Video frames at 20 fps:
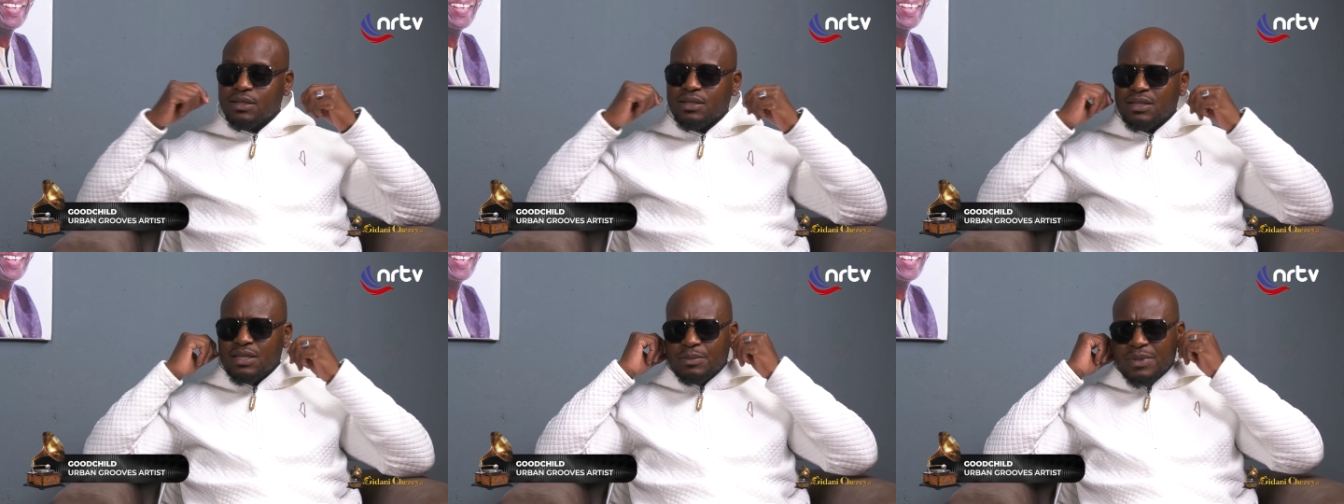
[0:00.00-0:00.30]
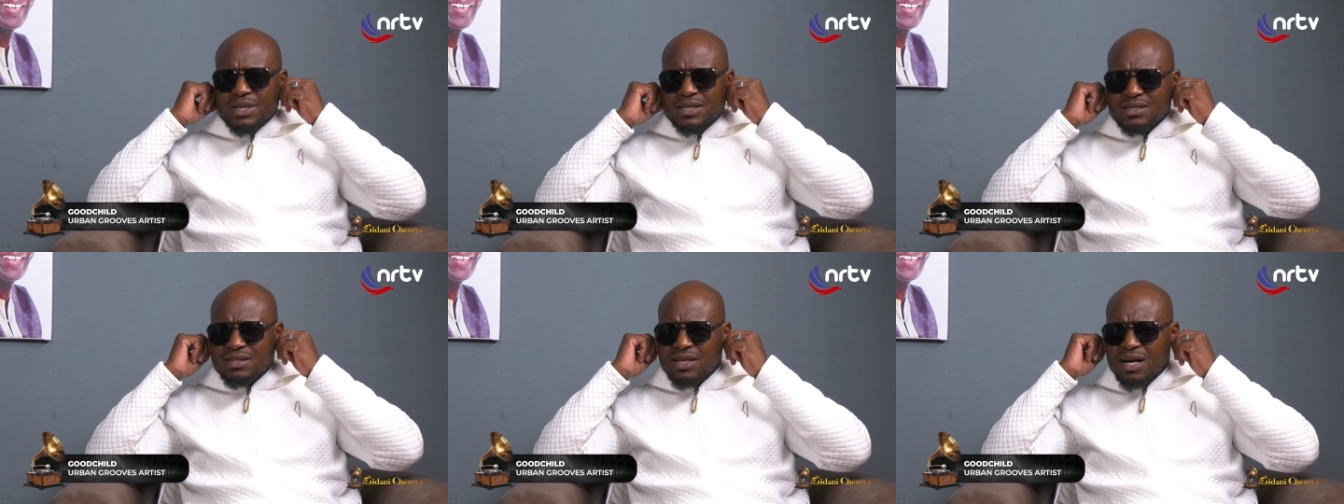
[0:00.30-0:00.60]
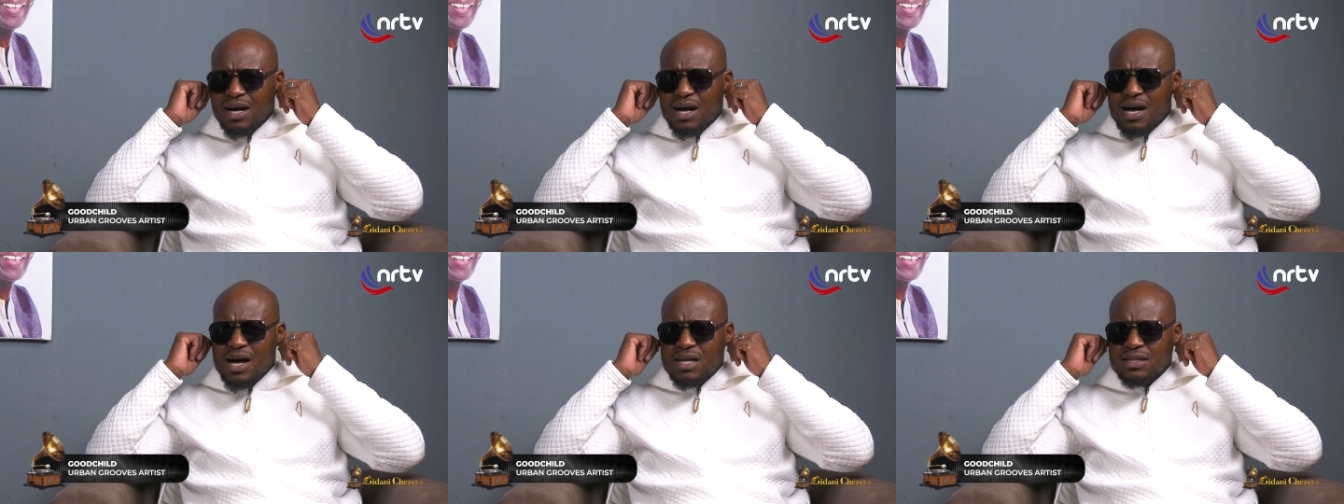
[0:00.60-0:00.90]
My
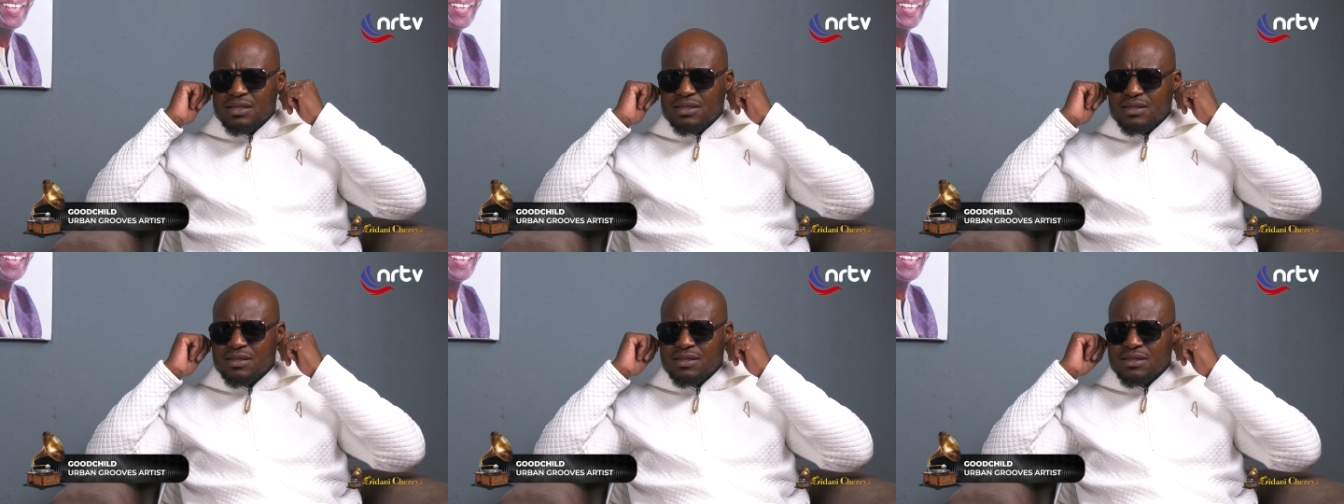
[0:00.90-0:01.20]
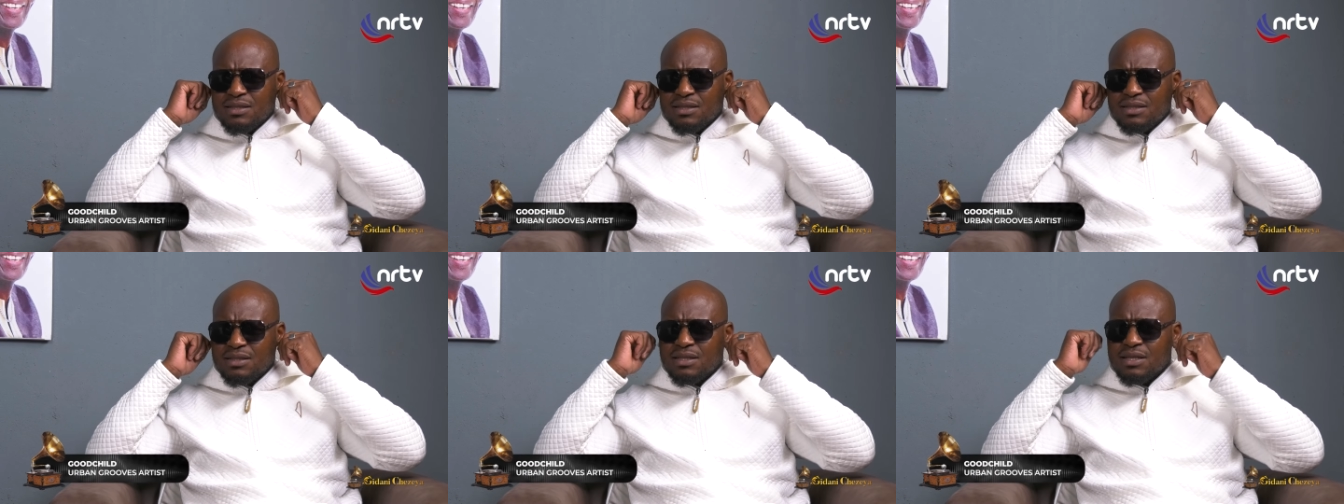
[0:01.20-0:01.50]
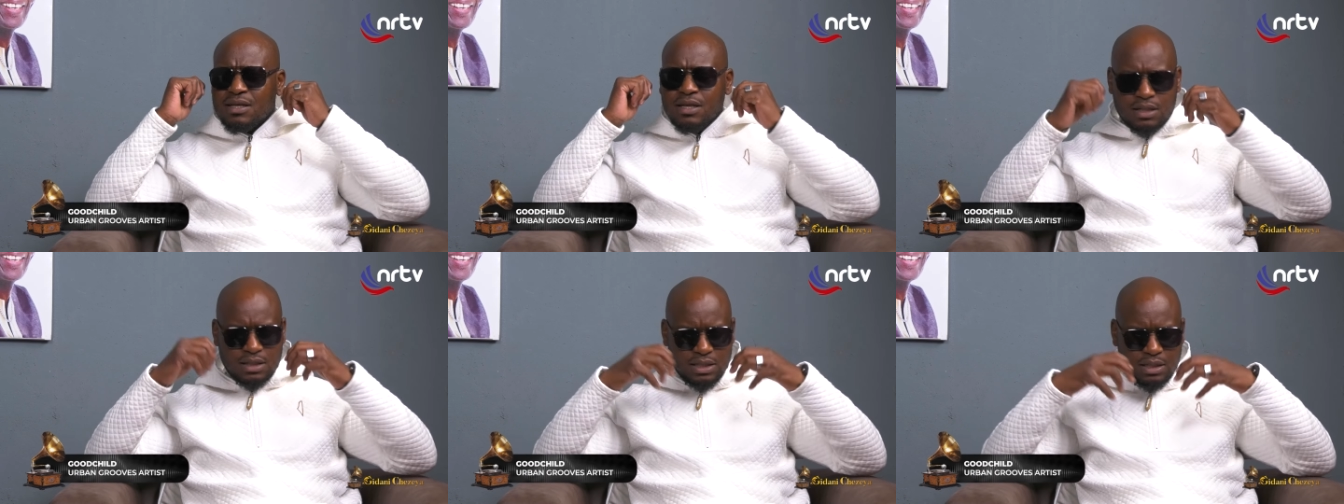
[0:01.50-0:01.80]
mustard,
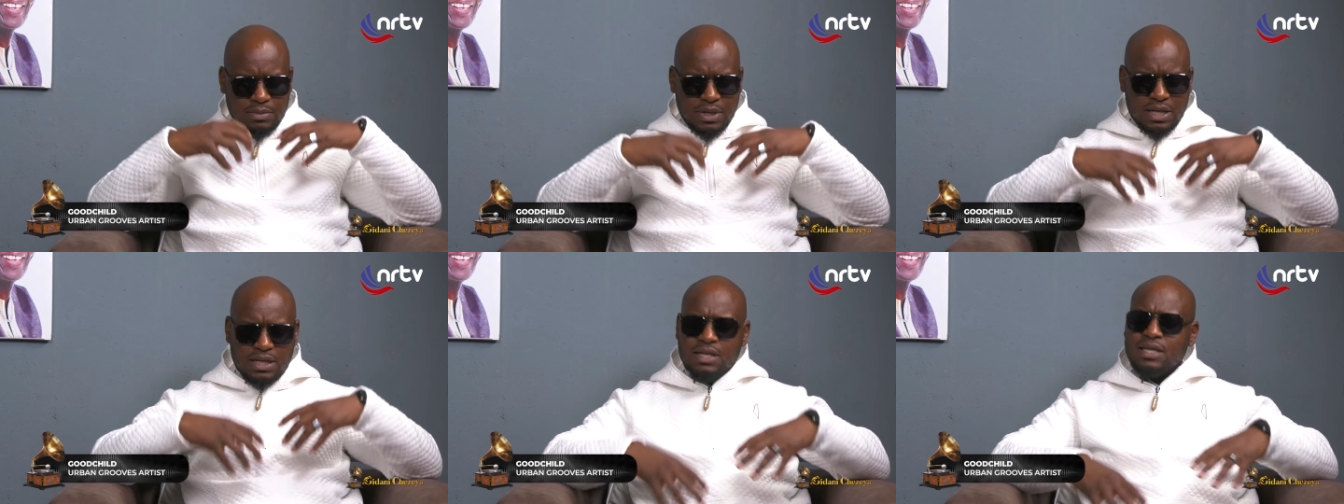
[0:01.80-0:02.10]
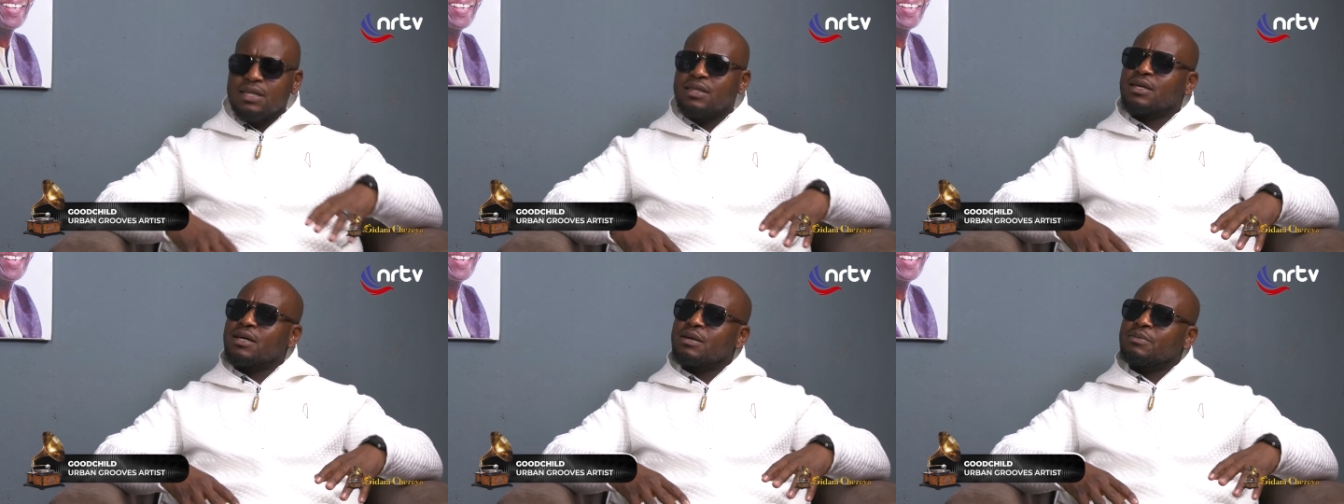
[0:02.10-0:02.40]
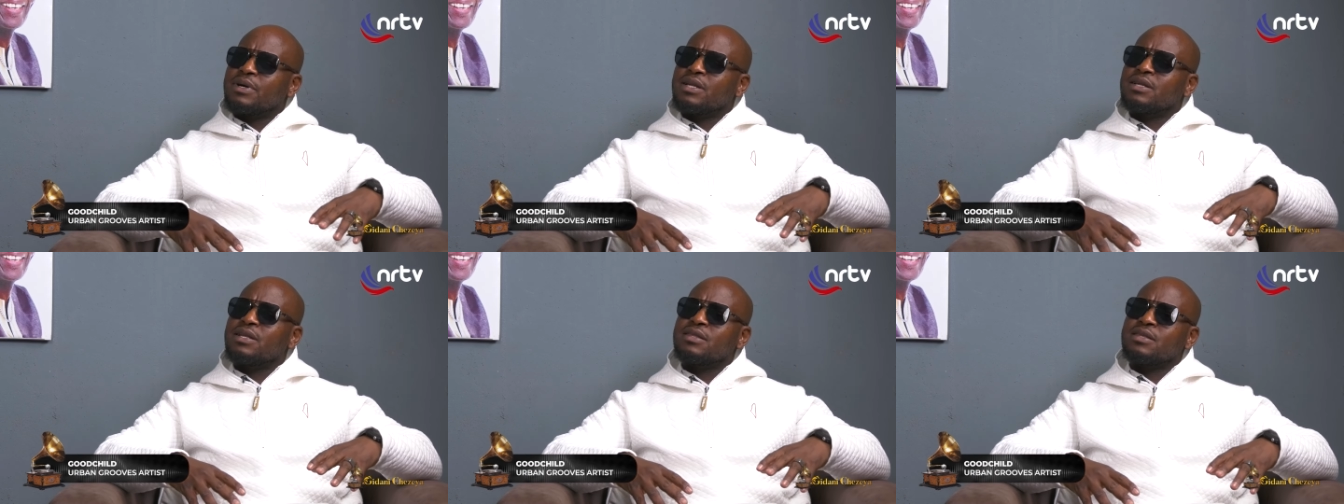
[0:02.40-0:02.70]
my leather,
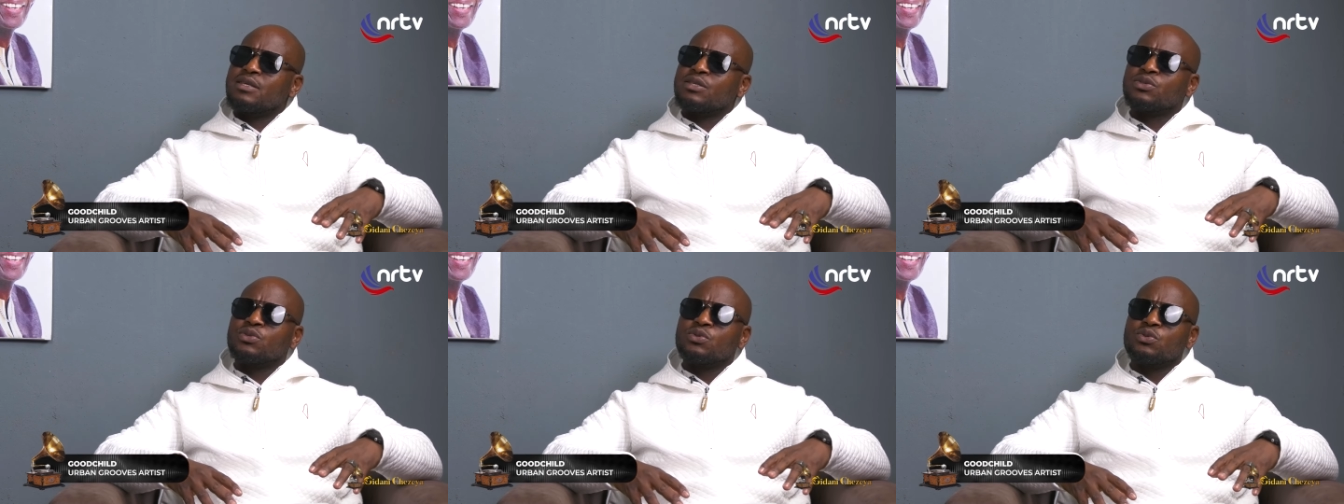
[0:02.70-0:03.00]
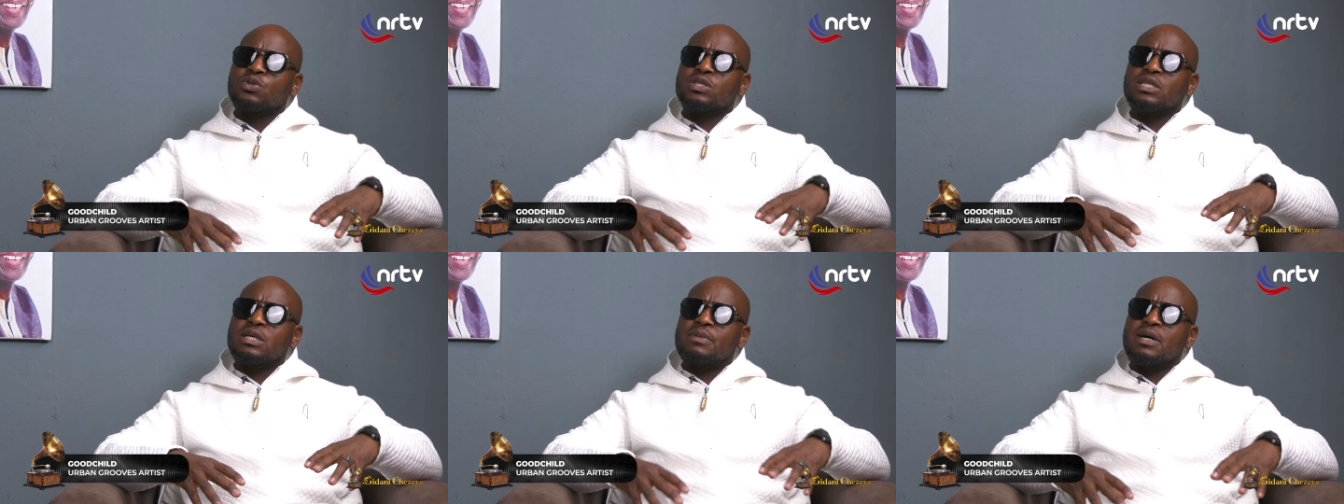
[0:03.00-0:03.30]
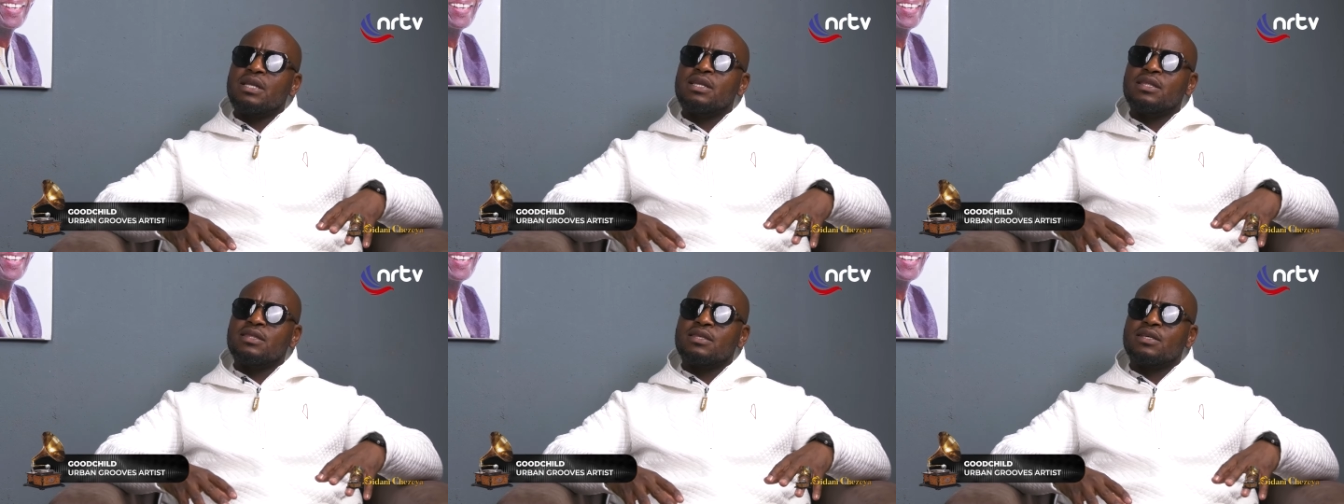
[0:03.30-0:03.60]
my leather suit. Oza
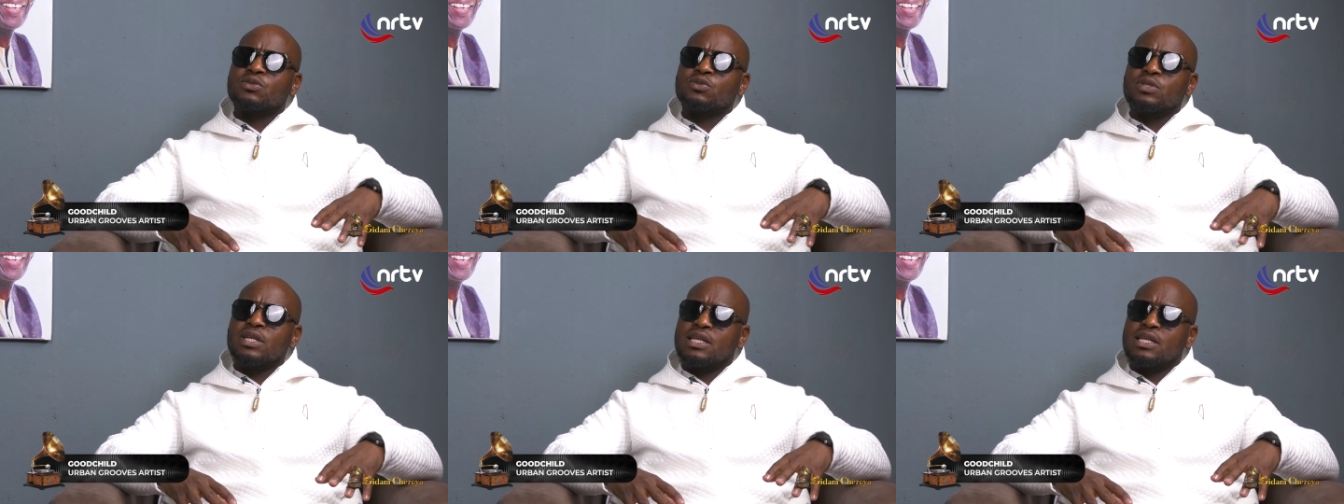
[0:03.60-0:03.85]
my leather suit